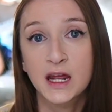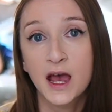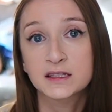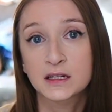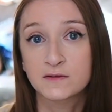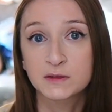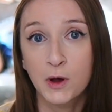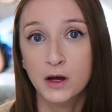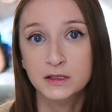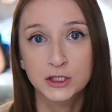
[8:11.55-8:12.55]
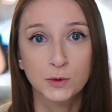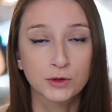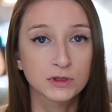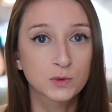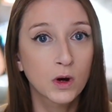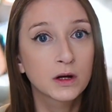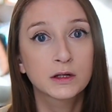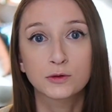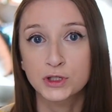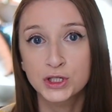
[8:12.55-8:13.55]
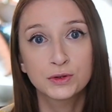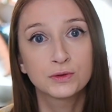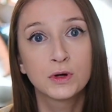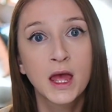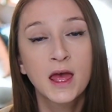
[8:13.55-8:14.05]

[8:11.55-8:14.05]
adds that have spawned, so whether it's 1 or 2,